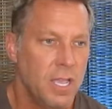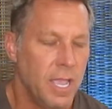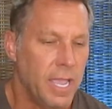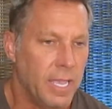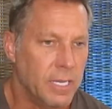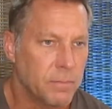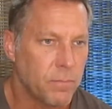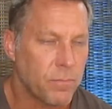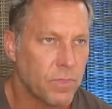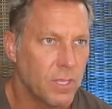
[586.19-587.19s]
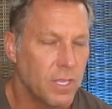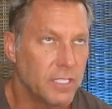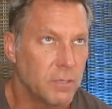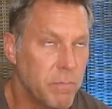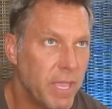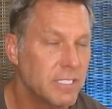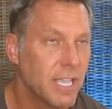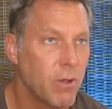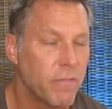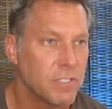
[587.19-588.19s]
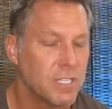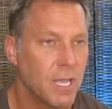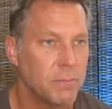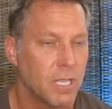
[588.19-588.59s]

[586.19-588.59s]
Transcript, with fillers: And it's amazing how oftentimes